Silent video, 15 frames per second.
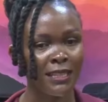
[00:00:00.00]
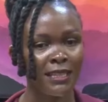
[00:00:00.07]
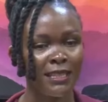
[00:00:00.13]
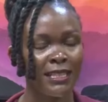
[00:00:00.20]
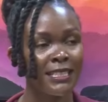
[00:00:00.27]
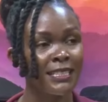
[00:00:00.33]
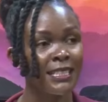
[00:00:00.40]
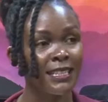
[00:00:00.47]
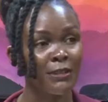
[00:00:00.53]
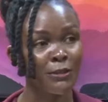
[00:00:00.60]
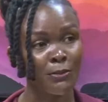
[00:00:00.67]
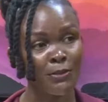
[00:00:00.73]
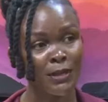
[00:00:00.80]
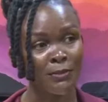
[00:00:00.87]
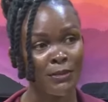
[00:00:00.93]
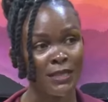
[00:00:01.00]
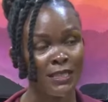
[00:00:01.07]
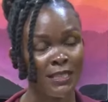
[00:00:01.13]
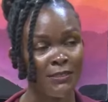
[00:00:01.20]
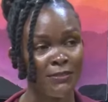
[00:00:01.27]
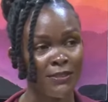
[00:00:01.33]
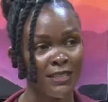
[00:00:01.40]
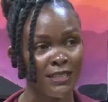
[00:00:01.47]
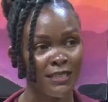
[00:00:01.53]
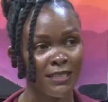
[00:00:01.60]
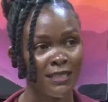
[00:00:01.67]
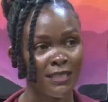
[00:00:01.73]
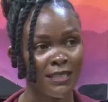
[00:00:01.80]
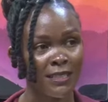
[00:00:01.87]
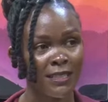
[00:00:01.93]
there's the dopamine effect.
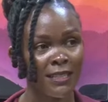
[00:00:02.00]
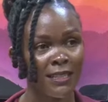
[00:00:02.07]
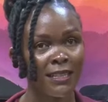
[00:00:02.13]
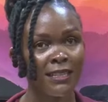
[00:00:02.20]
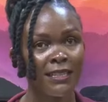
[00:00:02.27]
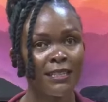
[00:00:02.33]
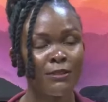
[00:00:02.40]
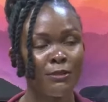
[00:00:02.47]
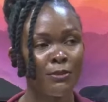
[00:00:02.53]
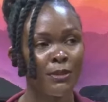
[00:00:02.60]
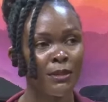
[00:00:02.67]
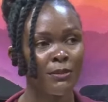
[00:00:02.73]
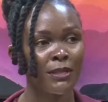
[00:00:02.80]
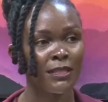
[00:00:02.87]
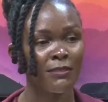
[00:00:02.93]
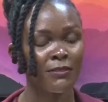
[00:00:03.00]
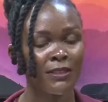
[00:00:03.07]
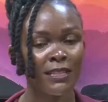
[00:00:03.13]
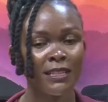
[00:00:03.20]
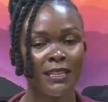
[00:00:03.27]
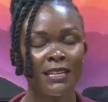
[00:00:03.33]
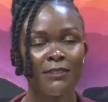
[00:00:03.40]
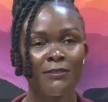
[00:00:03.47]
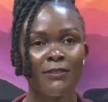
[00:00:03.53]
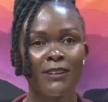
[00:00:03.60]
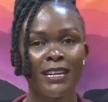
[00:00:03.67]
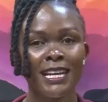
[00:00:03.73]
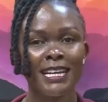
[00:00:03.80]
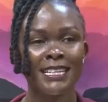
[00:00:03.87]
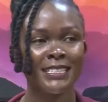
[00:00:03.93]
The dopamine effect that
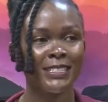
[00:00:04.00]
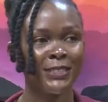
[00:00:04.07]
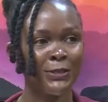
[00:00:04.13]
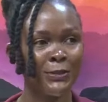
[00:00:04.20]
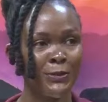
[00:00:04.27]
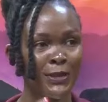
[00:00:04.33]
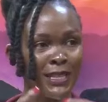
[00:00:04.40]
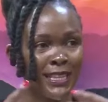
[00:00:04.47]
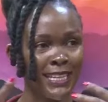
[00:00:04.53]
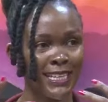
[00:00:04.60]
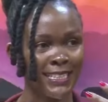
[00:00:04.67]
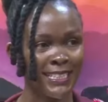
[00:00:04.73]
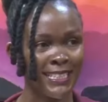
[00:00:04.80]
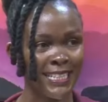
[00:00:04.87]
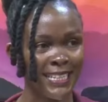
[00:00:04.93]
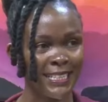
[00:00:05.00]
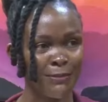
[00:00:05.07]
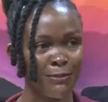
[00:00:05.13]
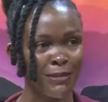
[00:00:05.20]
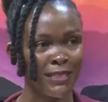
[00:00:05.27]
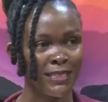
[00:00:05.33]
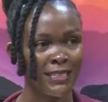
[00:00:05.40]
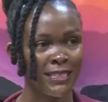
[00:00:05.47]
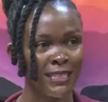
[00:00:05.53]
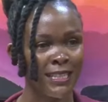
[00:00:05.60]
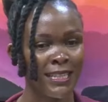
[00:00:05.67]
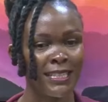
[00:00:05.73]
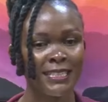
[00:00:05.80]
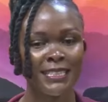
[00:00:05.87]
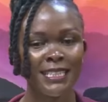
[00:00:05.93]
floods you with excitement.
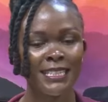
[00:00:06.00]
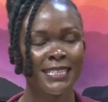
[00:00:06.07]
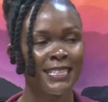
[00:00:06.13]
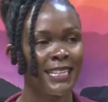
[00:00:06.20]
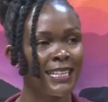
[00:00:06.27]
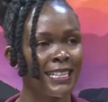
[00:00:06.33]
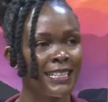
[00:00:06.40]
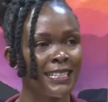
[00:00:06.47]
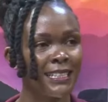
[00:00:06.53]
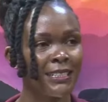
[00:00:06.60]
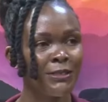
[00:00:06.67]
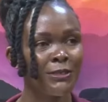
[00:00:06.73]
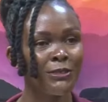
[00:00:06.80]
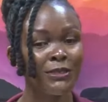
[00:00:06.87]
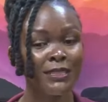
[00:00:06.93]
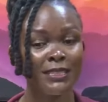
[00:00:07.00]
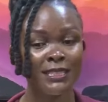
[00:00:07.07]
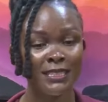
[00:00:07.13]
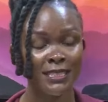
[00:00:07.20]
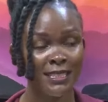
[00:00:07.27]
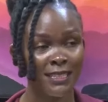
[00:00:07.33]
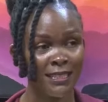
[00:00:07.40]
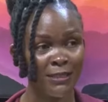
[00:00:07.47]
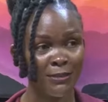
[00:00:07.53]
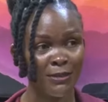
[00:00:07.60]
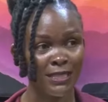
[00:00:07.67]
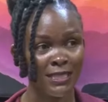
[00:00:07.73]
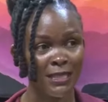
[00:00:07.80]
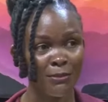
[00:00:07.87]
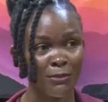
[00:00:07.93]
Just like, you know, just the
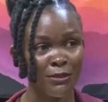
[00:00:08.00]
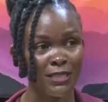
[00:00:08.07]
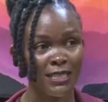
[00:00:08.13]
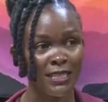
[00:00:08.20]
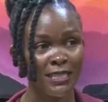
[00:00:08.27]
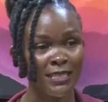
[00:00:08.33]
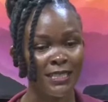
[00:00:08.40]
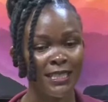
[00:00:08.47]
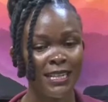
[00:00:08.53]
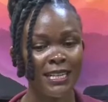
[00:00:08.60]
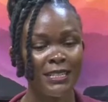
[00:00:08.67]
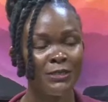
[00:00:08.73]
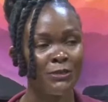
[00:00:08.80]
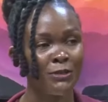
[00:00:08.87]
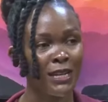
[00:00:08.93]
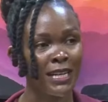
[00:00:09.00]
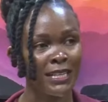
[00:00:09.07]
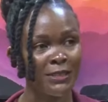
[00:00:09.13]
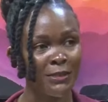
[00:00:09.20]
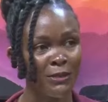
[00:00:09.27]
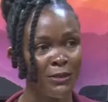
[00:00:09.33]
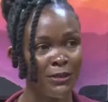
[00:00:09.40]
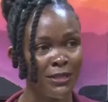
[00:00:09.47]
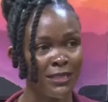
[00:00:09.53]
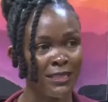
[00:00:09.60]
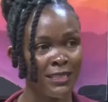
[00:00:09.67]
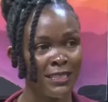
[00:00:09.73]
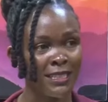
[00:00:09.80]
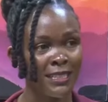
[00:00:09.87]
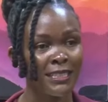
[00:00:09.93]
way somebody else ran to alcohol,
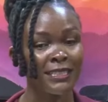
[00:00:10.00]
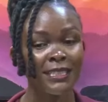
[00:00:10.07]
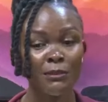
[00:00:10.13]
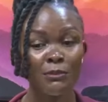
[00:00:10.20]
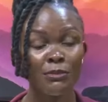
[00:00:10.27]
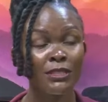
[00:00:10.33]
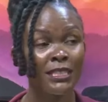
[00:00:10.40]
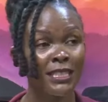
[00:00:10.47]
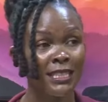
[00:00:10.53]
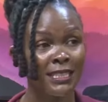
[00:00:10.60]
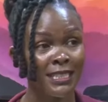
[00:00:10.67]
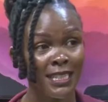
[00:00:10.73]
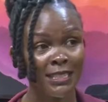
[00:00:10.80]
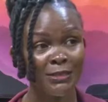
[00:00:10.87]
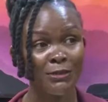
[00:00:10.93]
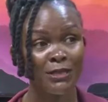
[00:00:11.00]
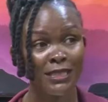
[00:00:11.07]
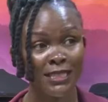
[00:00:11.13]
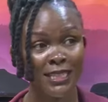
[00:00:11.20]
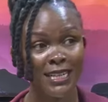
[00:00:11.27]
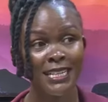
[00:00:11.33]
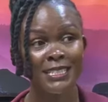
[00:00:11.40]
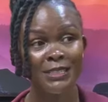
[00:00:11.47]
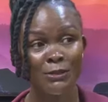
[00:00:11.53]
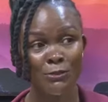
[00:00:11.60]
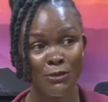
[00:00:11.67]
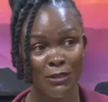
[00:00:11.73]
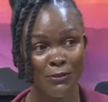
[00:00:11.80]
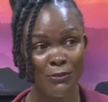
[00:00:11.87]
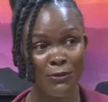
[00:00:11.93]
somebody else actually runs
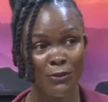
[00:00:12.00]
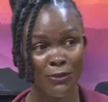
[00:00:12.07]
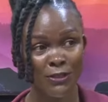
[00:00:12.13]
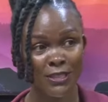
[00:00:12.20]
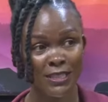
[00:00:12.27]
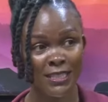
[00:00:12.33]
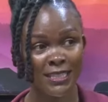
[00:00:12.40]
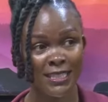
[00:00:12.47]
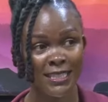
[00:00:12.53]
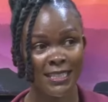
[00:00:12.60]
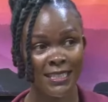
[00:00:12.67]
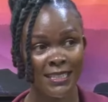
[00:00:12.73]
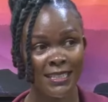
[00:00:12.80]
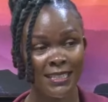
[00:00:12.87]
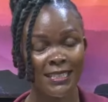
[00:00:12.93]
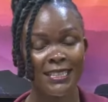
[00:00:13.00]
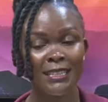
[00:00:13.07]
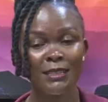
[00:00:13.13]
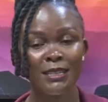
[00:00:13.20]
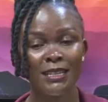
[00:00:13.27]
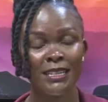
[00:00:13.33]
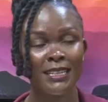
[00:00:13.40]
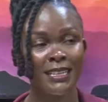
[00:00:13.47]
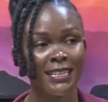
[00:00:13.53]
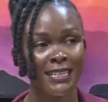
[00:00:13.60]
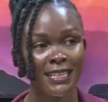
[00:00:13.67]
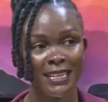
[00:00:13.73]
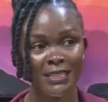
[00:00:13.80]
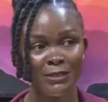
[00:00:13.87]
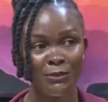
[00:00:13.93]
to social media. They
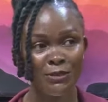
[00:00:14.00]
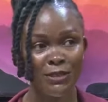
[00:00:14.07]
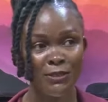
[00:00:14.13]
run to